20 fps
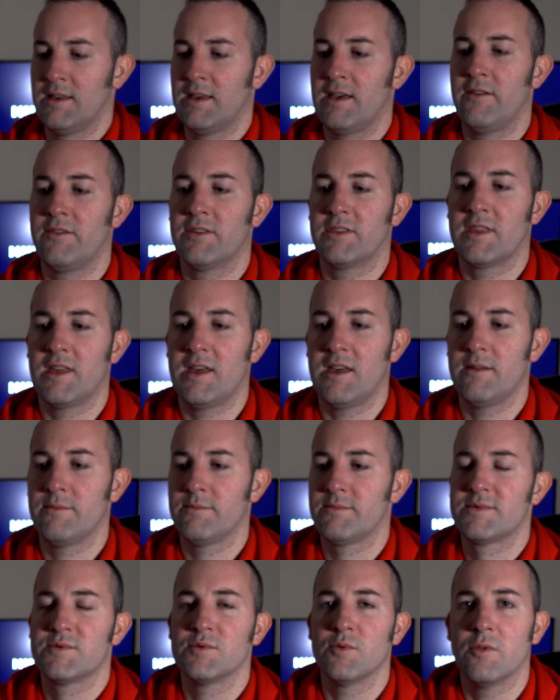having that
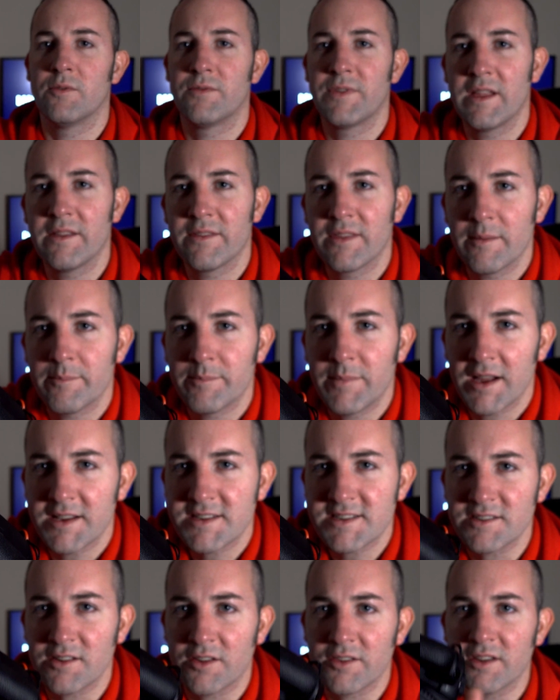that
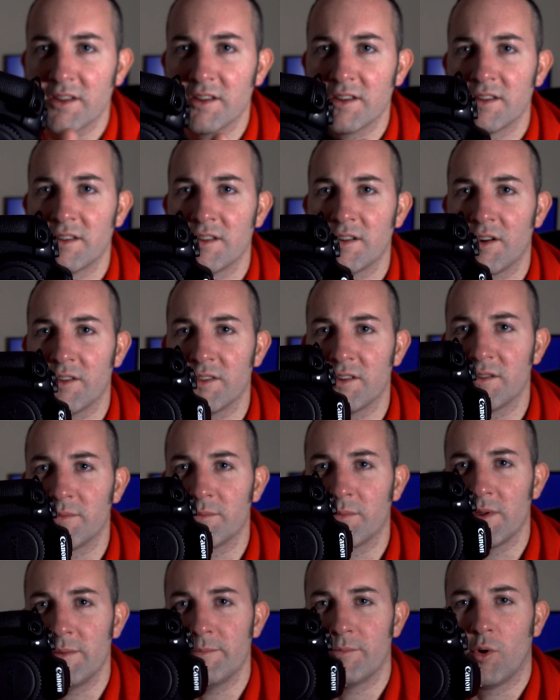button on the
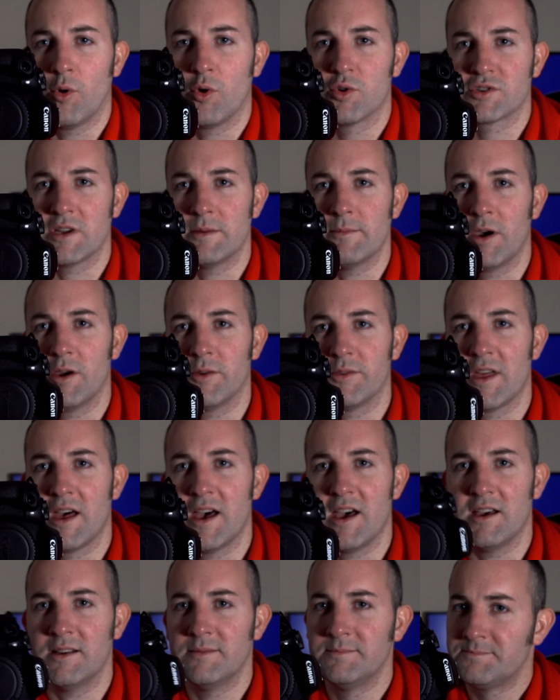in portrait mode
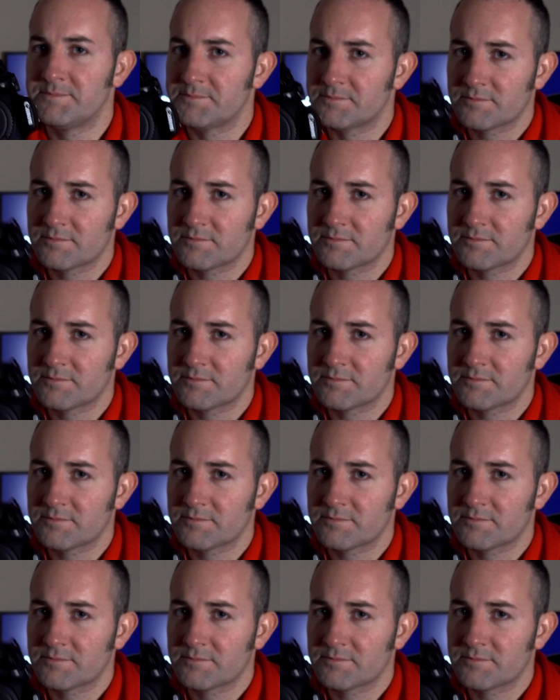there